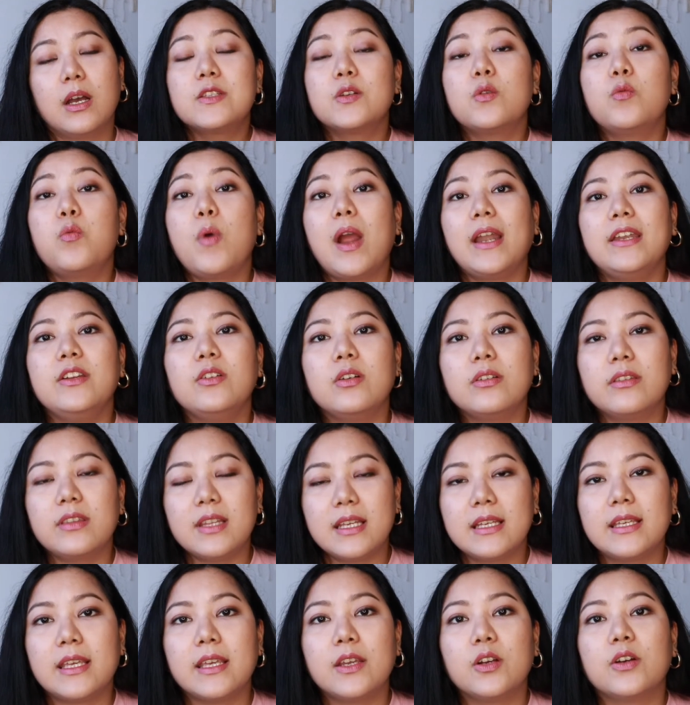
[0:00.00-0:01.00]
So when you're
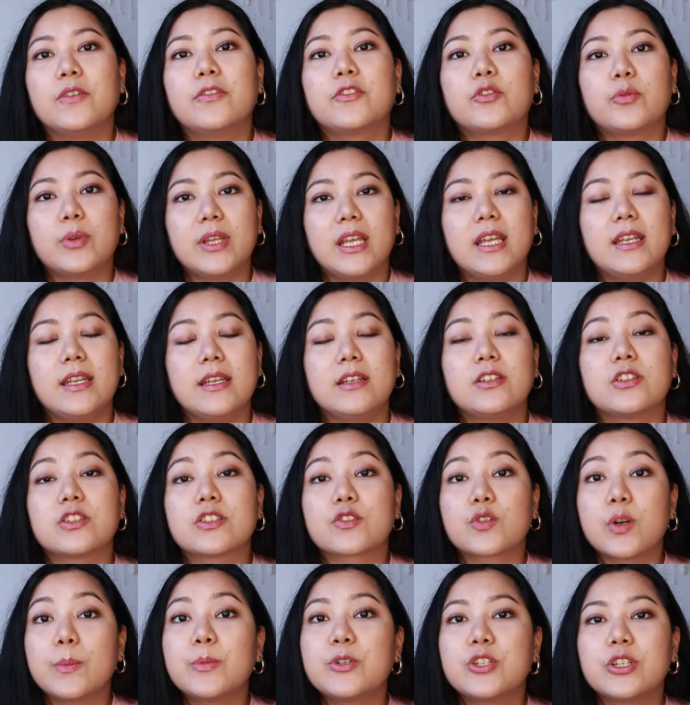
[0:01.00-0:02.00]
thinking of creating
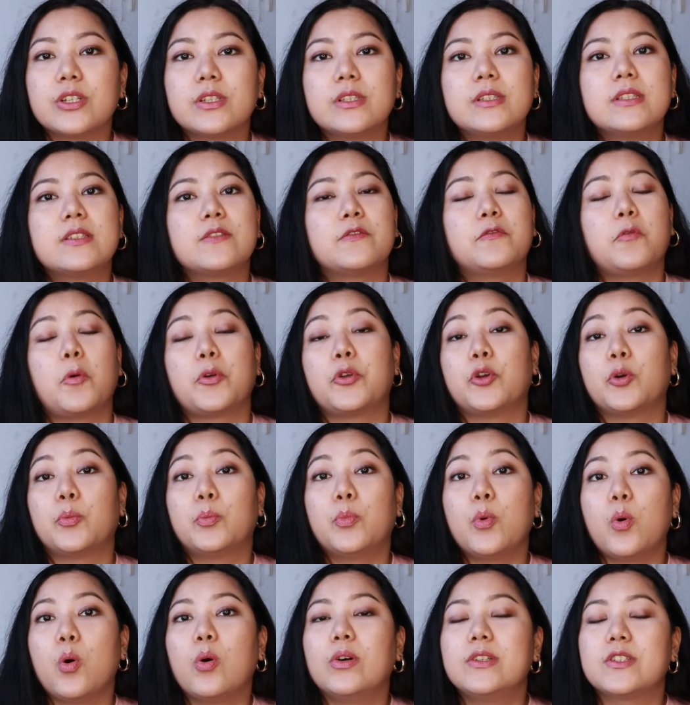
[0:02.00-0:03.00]
descriptions for your
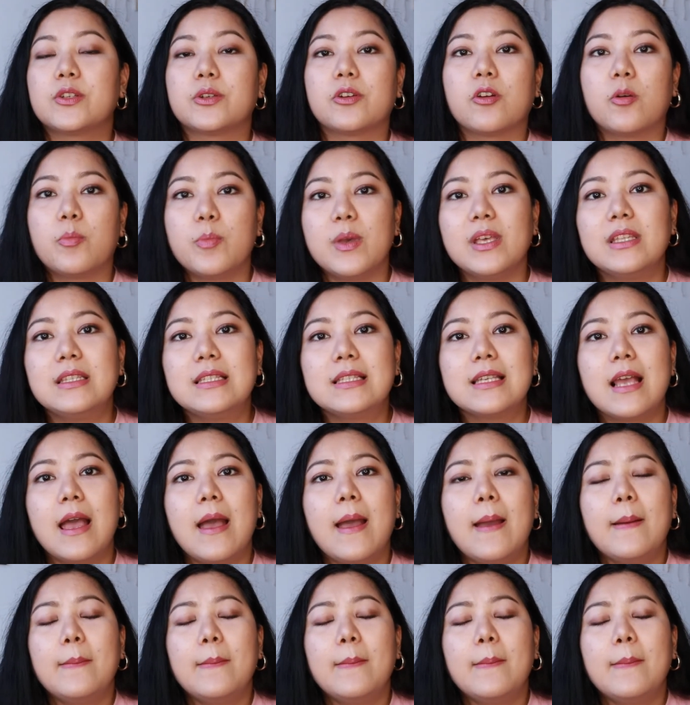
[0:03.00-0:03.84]
boards or your pins,